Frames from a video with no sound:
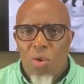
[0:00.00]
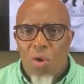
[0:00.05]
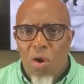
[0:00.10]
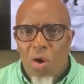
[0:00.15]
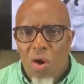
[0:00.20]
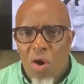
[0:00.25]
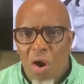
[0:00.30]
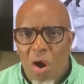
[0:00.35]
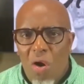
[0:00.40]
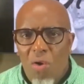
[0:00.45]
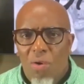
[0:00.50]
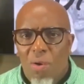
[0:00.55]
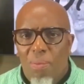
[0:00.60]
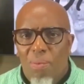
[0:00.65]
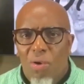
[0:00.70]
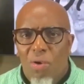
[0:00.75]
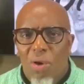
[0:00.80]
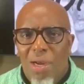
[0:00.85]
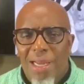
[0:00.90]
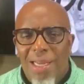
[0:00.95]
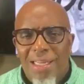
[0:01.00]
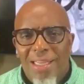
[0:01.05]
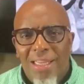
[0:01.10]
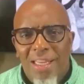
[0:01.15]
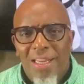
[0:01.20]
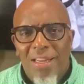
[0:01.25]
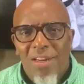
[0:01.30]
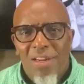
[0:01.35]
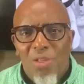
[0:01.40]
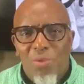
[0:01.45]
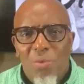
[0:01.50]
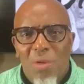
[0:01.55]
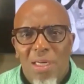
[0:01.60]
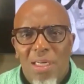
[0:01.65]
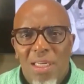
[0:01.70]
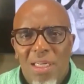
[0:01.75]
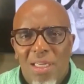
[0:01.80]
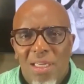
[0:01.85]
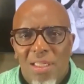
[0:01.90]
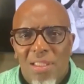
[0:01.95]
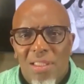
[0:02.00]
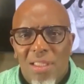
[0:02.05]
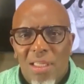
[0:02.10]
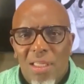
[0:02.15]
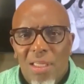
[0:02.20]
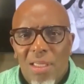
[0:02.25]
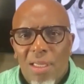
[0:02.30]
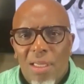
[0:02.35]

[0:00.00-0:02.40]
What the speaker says: horrible. Here's what it is.